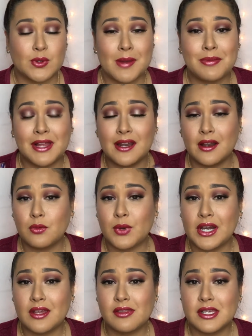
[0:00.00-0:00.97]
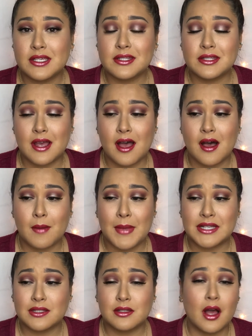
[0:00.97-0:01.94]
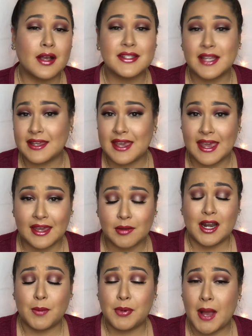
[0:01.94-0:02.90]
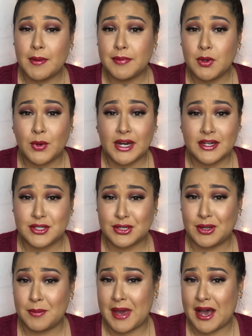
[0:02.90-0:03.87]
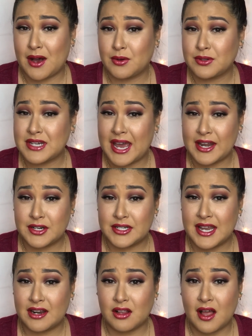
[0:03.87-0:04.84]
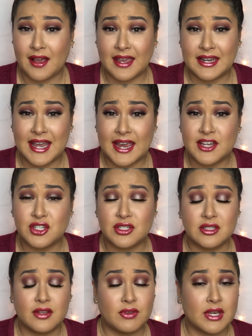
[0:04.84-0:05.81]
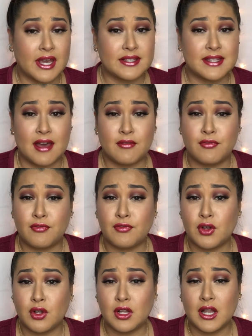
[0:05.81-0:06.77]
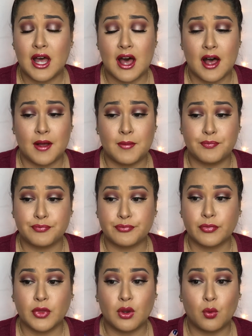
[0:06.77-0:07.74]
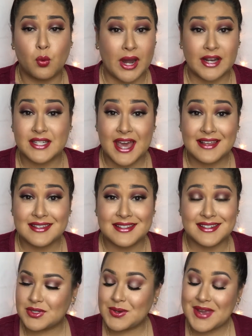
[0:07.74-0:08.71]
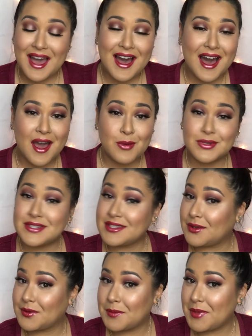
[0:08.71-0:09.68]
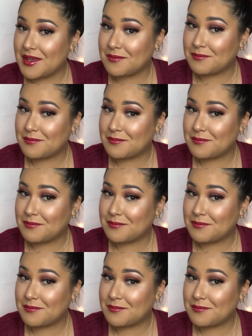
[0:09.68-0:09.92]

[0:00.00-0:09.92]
So I plan on wearing this as long as I can. And I'll probably wear it till about 9 or 10 o'clock at night just to give you guys that full wear test. So yeah, I will see you in a bit.